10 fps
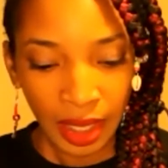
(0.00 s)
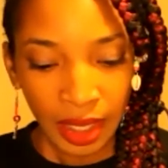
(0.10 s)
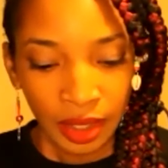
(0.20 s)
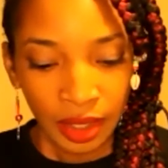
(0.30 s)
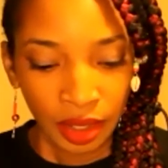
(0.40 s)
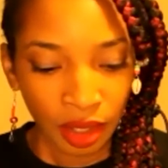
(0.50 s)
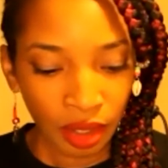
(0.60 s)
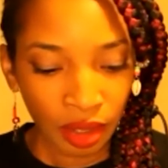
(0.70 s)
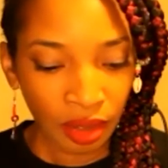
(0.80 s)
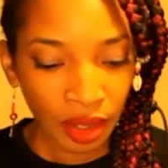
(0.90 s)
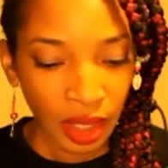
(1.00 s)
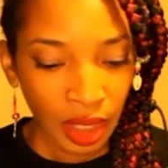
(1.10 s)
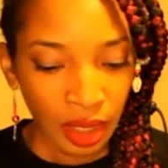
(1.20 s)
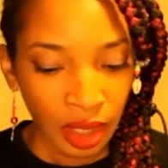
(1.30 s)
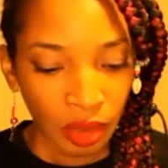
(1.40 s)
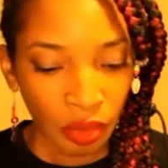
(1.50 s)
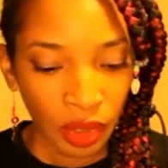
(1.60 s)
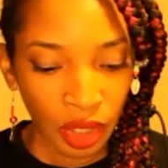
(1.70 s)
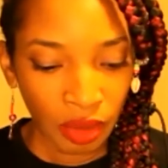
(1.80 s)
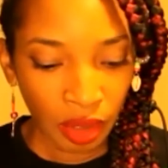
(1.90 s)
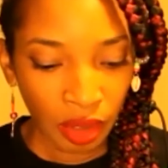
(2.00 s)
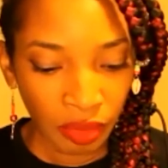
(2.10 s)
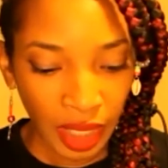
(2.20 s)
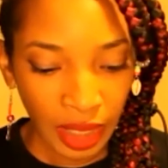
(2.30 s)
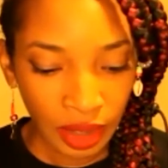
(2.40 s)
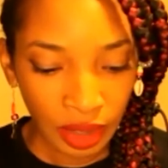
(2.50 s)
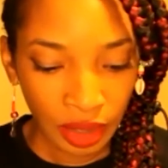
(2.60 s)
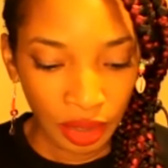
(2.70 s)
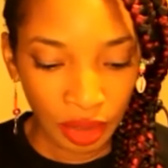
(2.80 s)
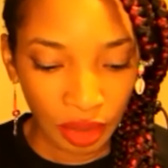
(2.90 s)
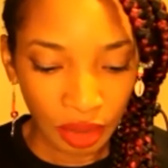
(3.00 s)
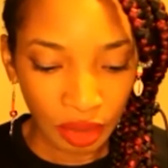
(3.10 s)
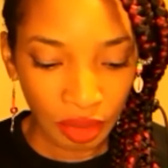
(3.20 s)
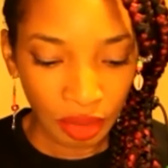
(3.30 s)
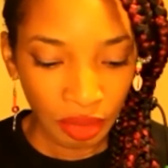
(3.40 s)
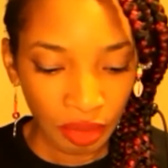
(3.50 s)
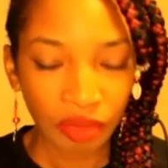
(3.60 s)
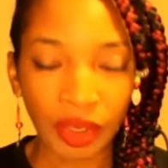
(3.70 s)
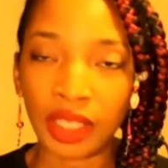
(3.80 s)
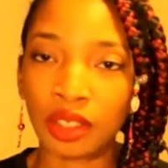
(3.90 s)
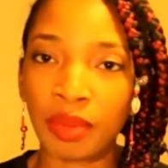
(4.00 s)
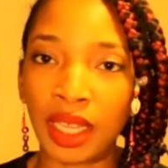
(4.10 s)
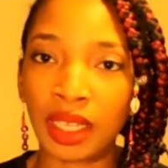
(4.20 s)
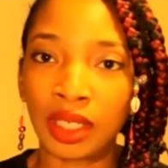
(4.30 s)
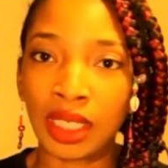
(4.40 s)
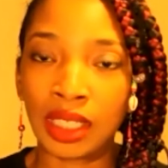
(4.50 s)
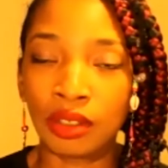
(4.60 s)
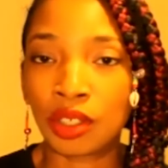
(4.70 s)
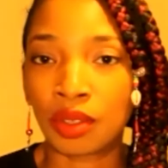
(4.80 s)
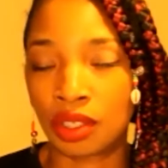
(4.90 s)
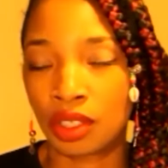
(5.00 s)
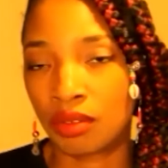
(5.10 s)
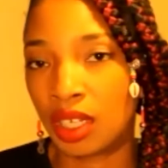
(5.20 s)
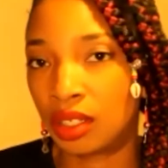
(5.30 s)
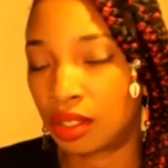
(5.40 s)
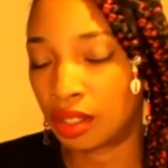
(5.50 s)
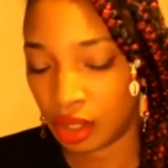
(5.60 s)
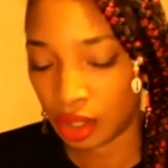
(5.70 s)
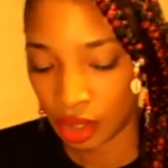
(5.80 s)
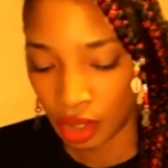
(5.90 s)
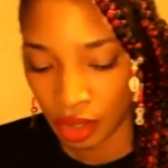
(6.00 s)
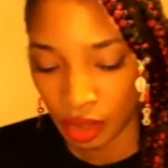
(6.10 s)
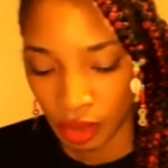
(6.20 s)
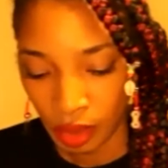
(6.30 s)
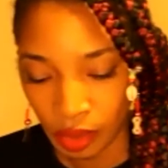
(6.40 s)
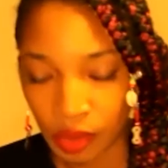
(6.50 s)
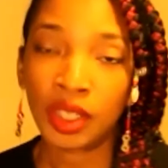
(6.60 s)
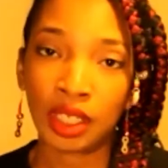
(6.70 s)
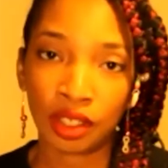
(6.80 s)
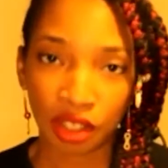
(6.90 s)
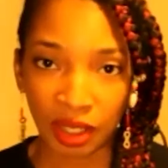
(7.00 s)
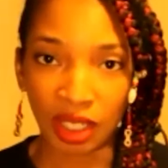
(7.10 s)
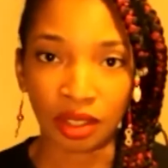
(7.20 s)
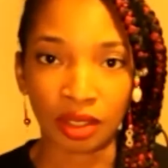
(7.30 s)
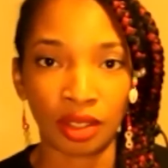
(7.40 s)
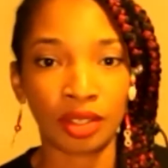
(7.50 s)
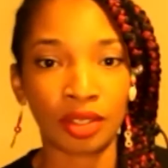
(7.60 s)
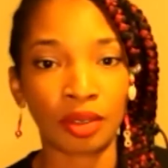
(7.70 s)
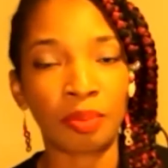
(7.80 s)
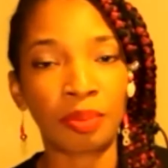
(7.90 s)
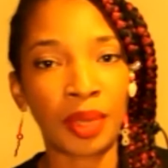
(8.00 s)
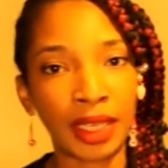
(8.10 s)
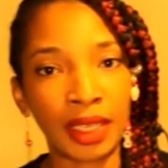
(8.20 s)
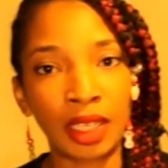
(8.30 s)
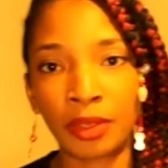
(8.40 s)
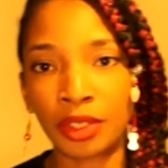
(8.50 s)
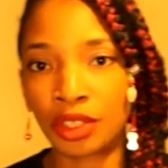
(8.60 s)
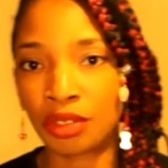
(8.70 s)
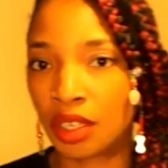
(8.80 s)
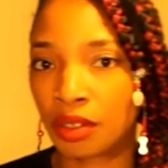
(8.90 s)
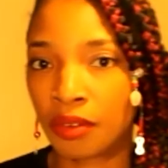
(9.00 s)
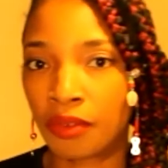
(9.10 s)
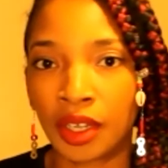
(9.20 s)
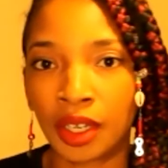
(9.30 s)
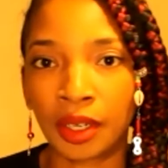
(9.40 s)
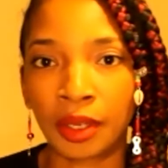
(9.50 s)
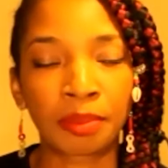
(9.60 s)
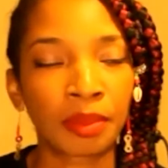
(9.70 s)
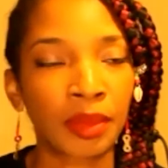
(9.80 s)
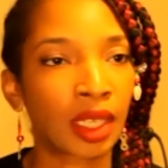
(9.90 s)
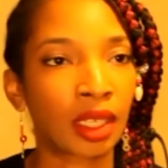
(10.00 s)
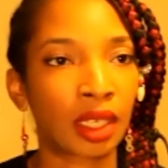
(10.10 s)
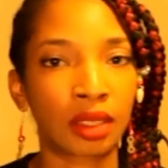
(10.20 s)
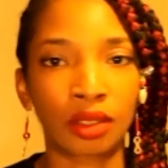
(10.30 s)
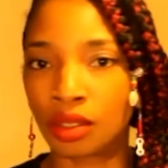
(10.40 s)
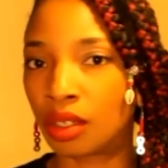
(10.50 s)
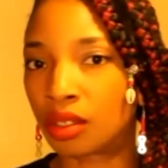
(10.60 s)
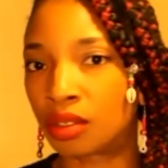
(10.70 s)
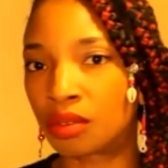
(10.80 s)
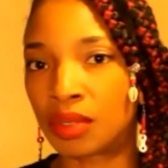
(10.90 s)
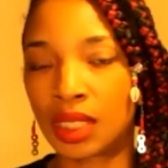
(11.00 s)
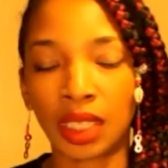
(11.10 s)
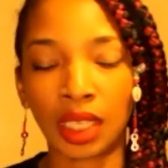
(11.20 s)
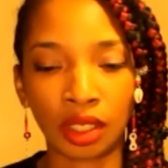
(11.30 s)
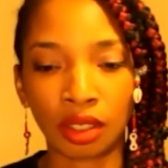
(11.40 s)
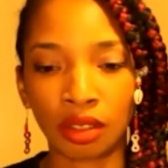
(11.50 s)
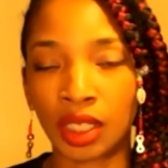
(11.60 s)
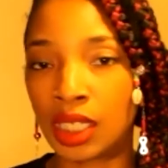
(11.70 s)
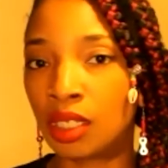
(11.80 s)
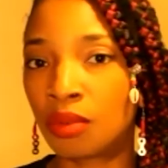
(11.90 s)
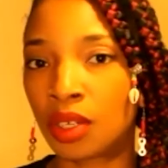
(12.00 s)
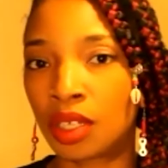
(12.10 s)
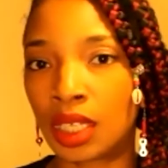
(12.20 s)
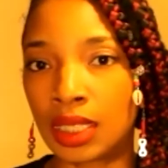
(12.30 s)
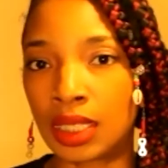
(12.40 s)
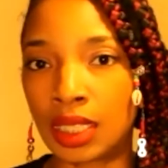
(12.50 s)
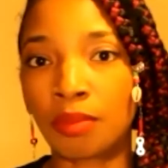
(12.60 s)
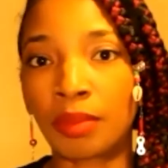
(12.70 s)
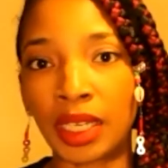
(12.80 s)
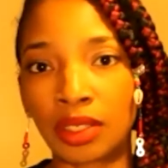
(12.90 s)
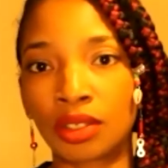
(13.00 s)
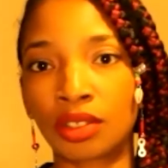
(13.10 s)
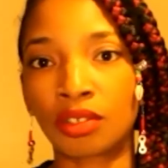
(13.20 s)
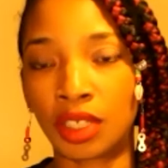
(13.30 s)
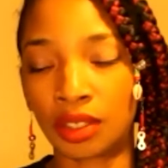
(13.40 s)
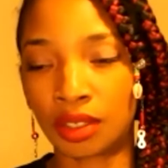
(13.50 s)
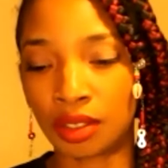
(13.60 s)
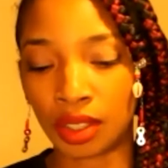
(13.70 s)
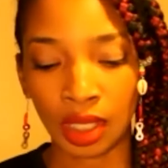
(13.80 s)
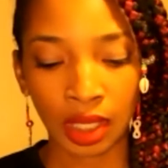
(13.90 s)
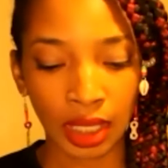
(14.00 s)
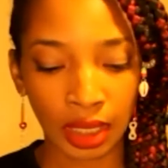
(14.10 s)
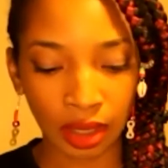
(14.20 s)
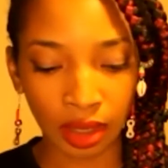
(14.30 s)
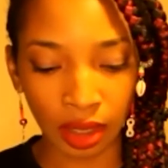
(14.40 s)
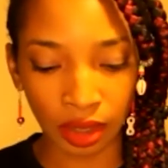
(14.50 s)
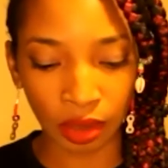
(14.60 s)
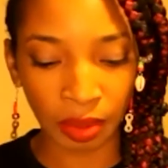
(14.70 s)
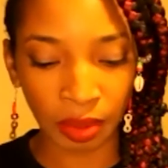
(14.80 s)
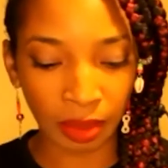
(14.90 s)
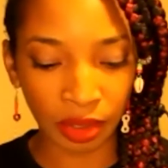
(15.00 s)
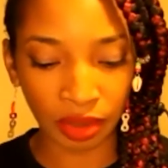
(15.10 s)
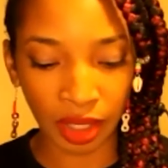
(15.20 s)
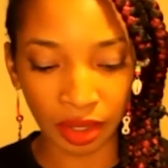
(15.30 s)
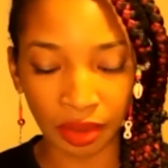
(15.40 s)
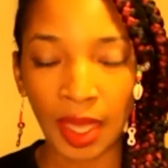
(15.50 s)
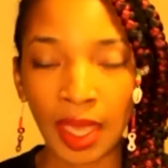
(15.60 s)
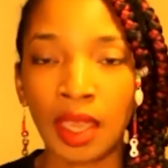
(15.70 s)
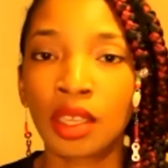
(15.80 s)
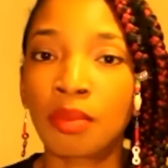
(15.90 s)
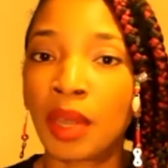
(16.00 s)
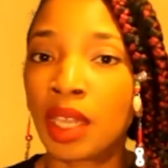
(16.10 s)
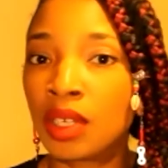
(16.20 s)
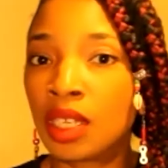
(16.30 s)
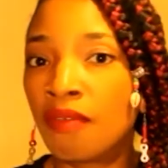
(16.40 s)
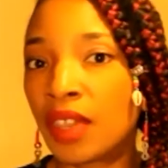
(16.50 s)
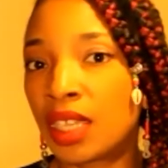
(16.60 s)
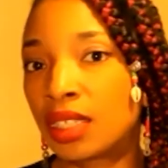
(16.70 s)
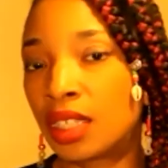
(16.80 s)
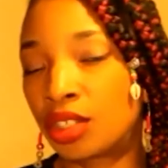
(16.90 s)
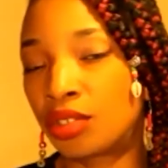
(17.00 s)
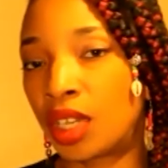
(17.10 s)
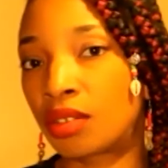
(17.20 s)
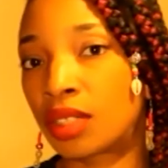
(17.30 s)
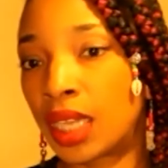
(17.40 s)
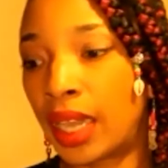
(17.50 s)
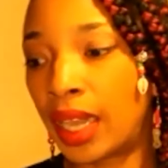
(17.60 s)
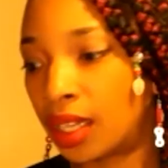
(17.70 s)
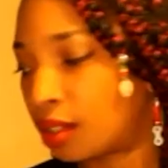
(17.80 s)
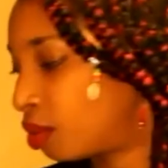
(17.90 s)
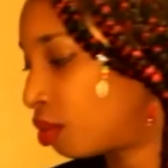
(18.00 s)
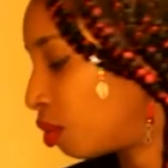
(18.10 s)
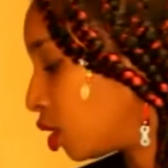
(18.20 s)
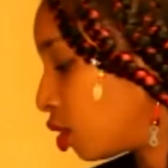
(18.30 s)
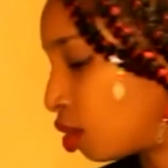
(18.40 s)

So when you are ready to ride your bike on the indoors with a trainer, you need a trainer. So picking up a trainer from your local retailer or anywhere they sell bicycle trainers is good. So pick up a trainer. You might want to invest in a trainer tire, which you will